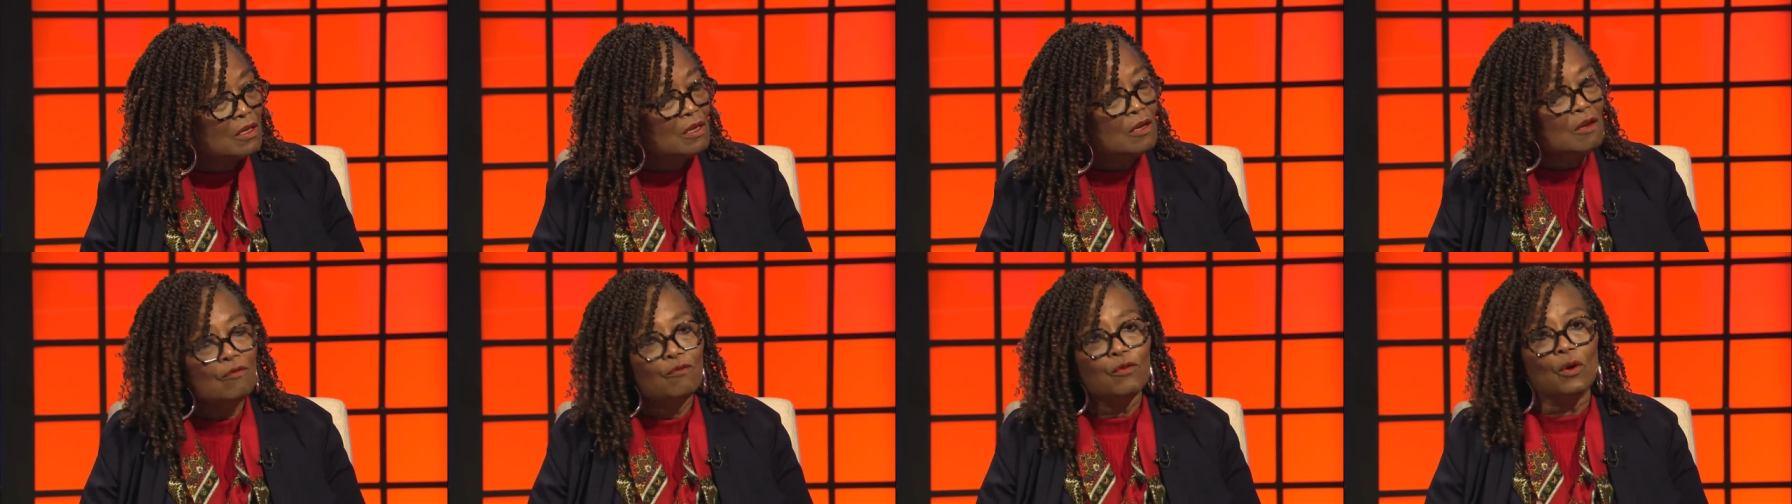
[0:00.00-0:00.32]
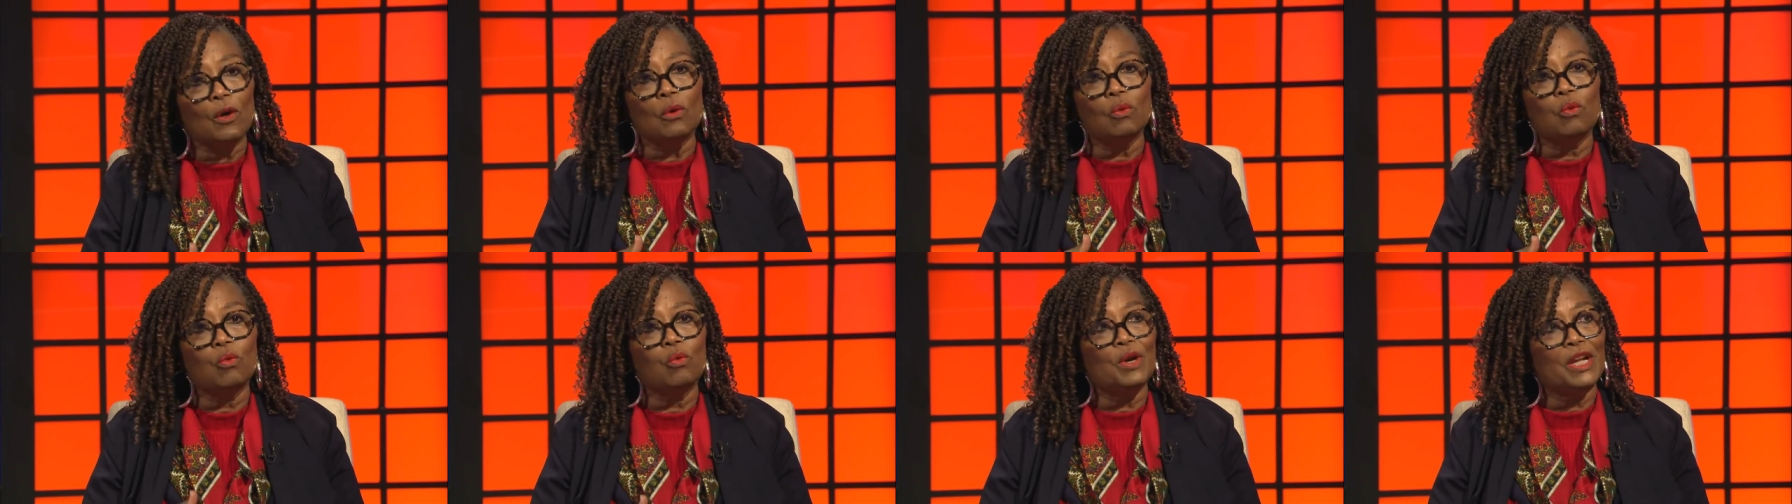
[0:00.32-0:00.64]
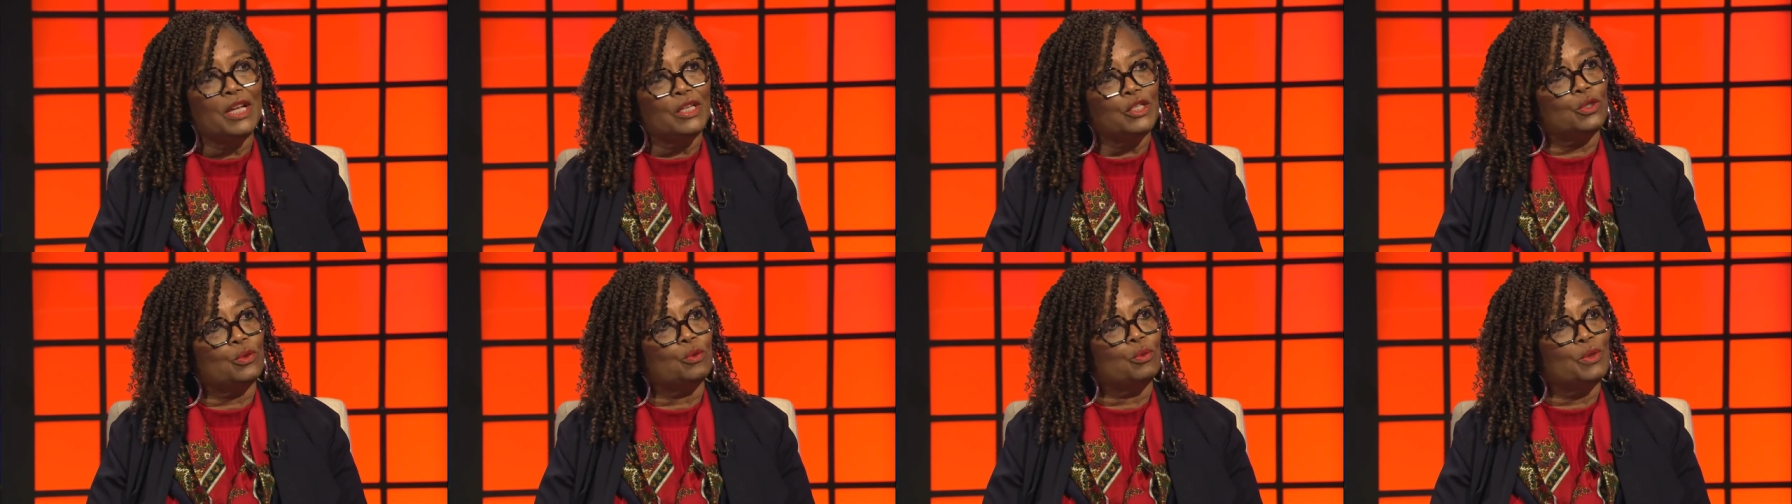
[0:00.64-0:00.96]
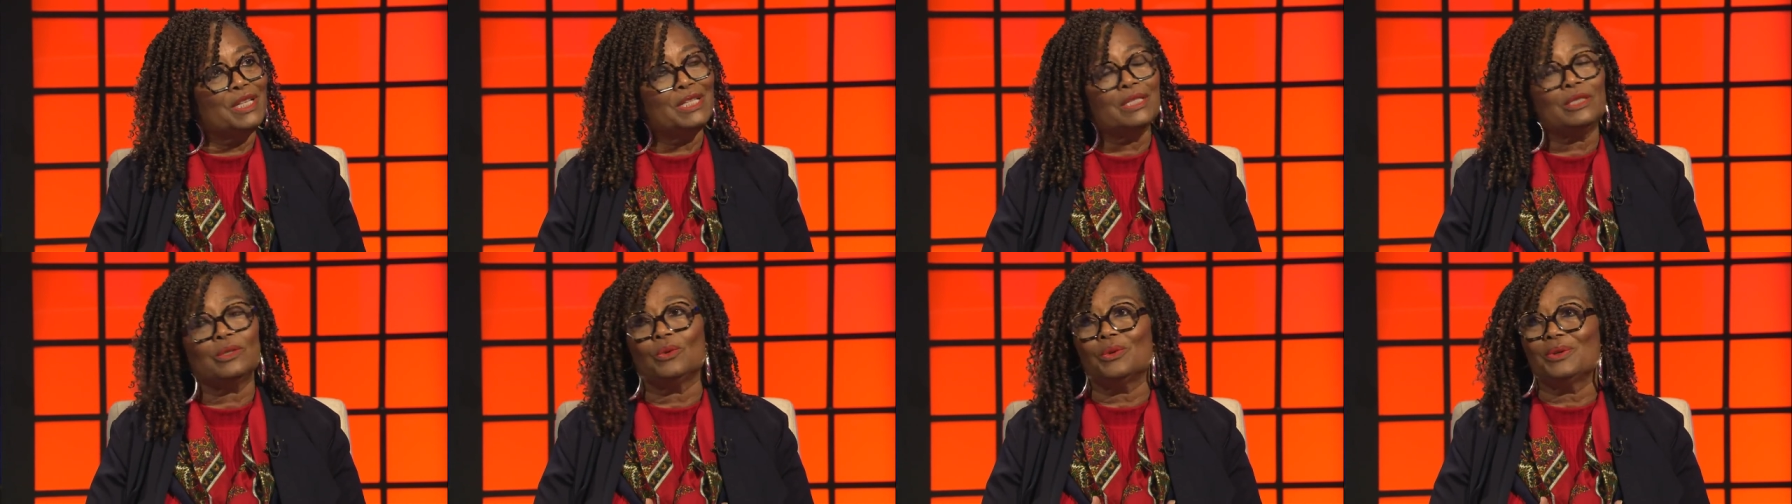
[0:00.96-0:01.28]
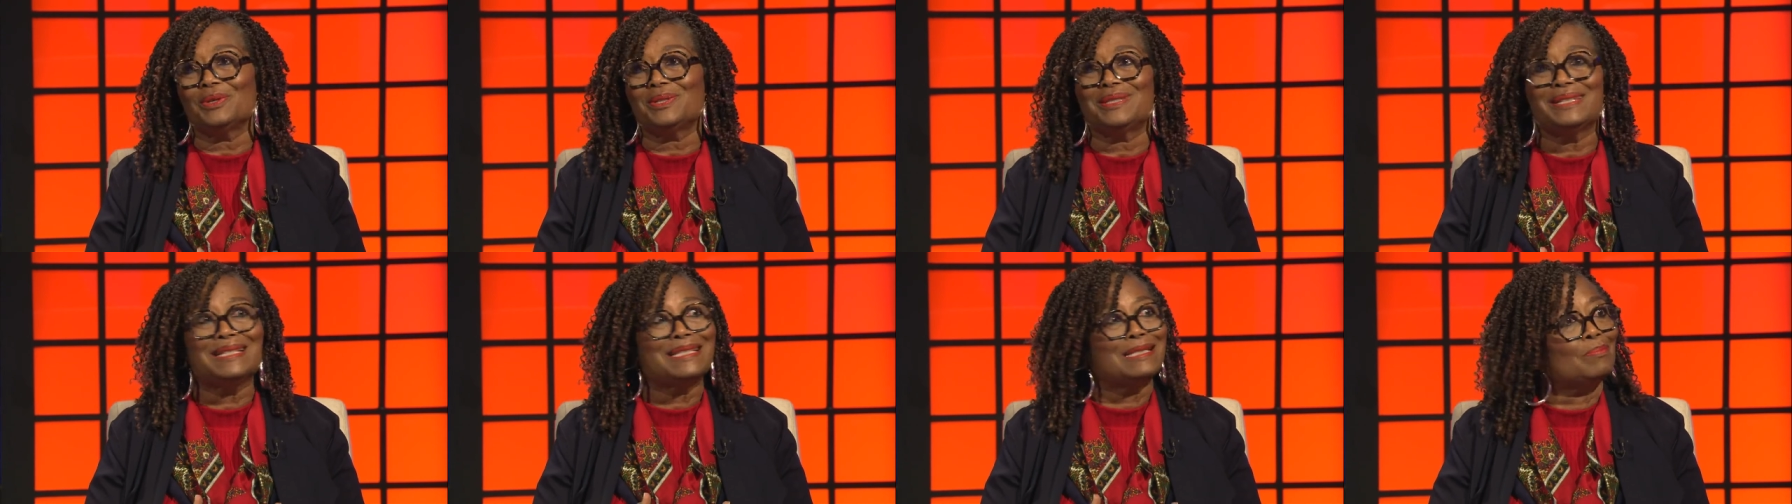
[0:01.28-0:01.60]
for which
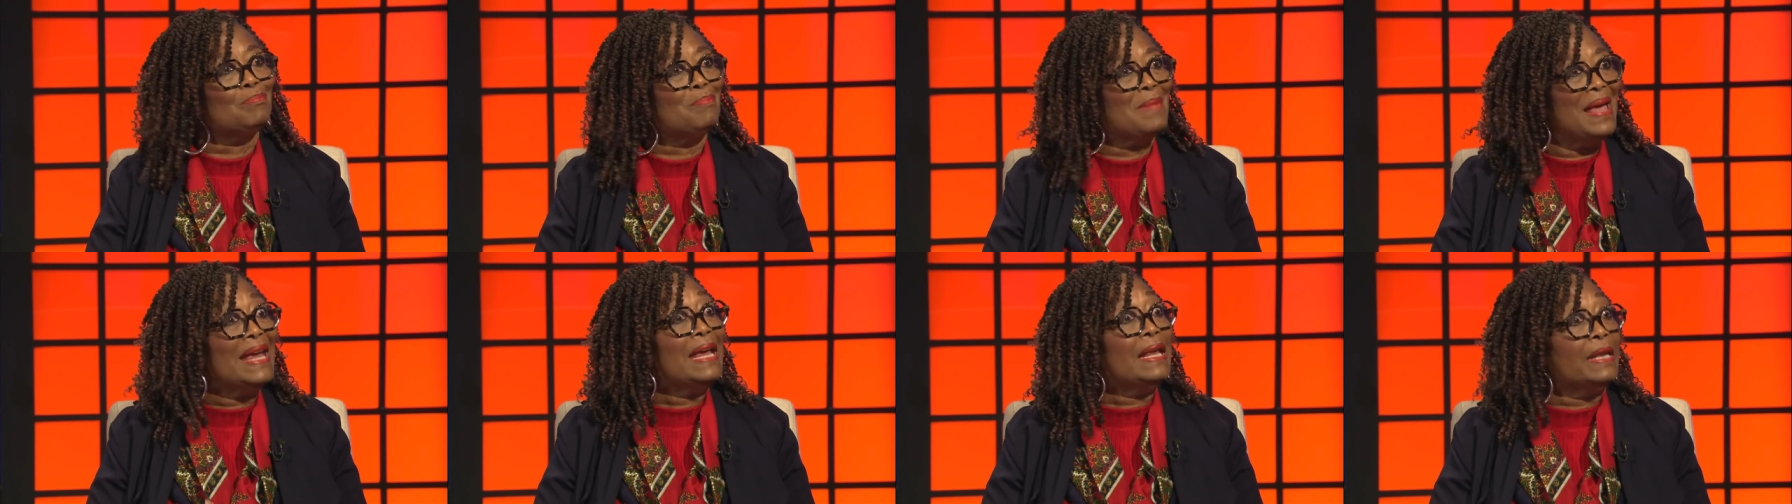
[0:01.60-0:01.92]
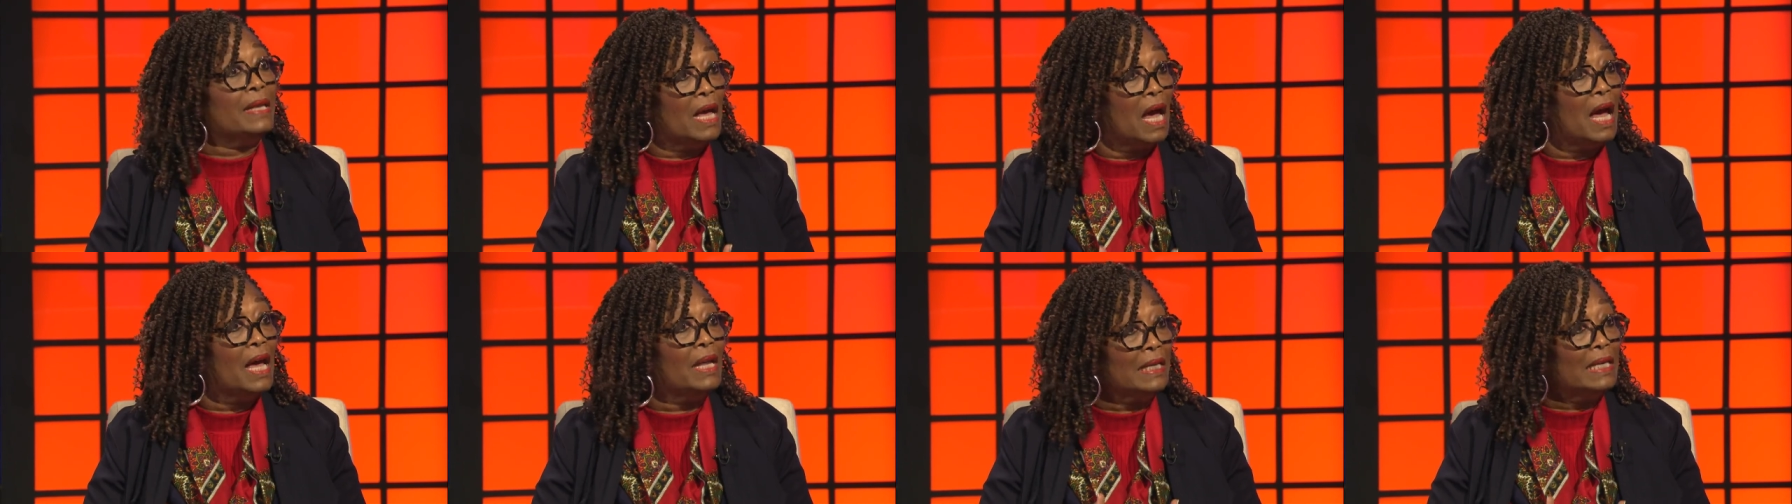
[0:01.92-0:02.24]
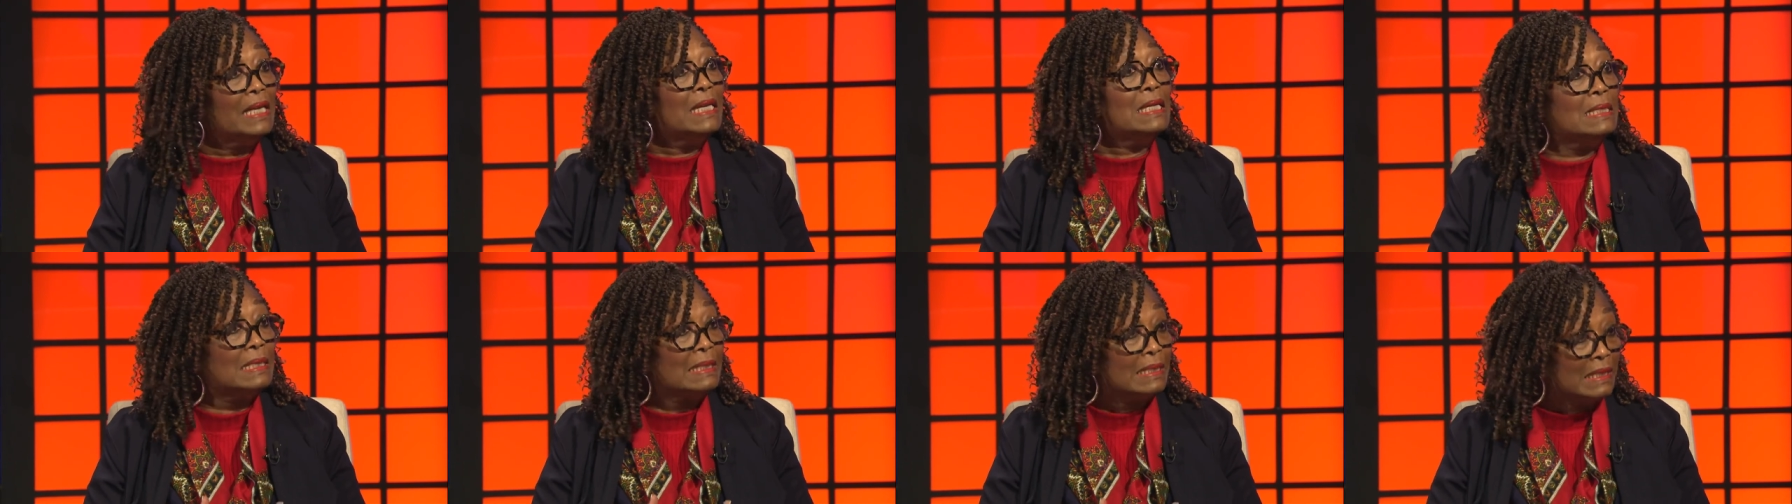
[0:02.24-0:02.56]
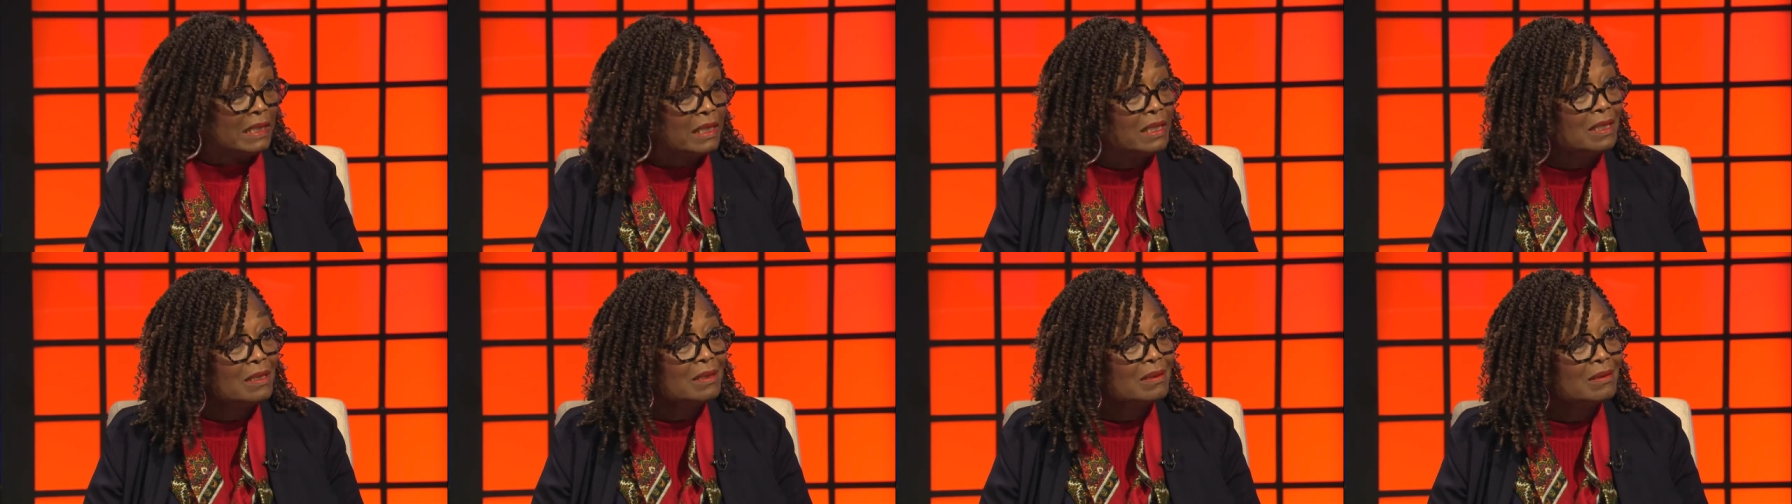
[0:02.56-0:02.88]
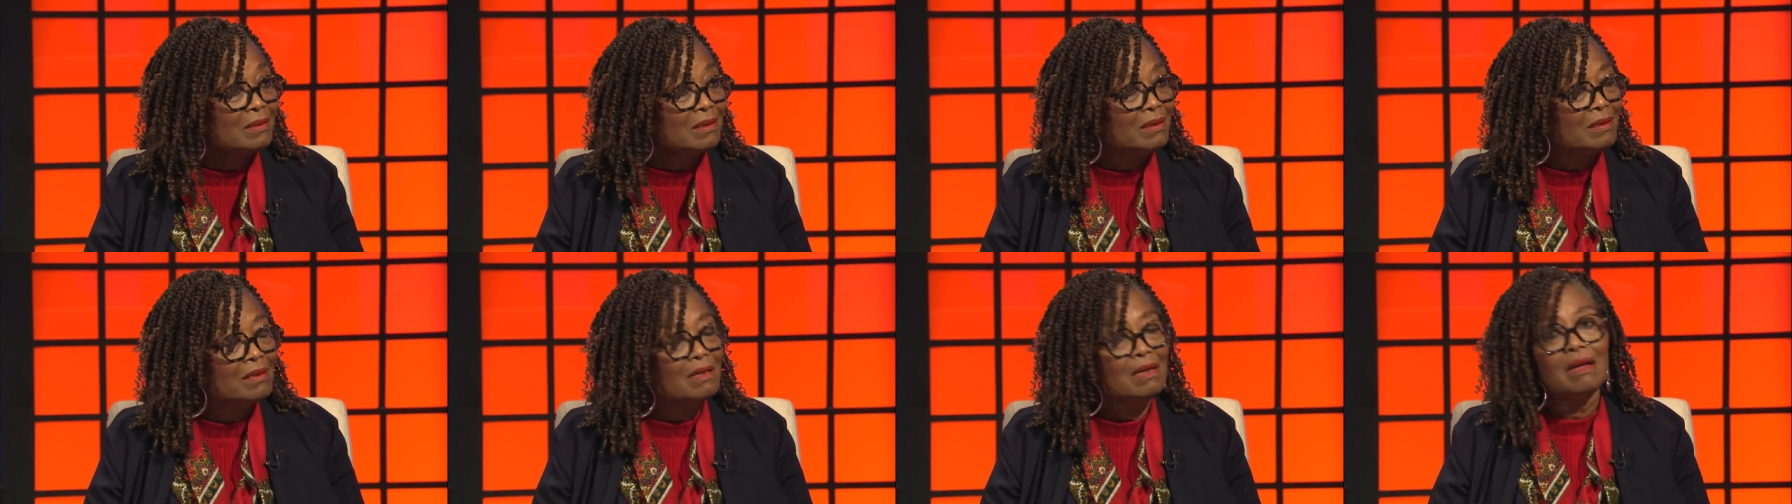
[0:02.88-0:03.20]
resources may not exist,